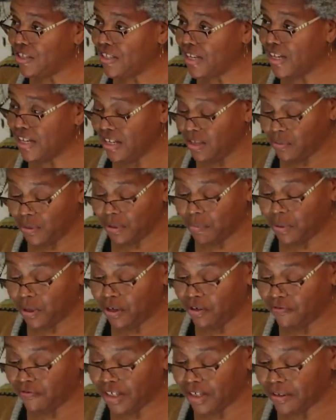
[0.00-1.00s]
say he was
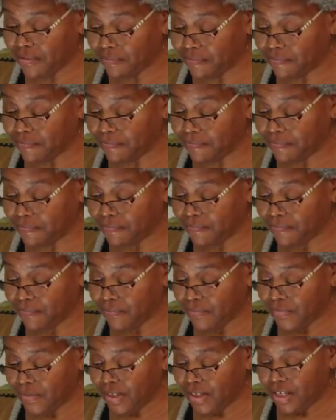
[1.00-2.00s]
perfect.
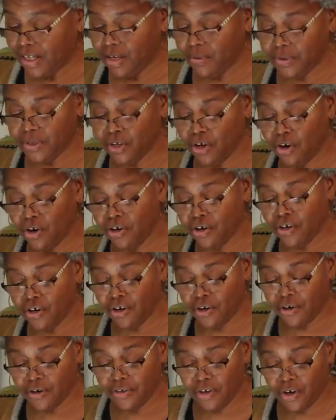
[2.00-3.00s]
He was on
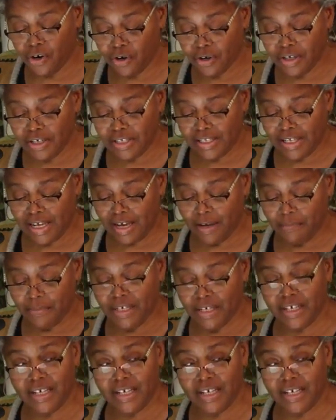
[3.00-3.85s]
earth on assignment.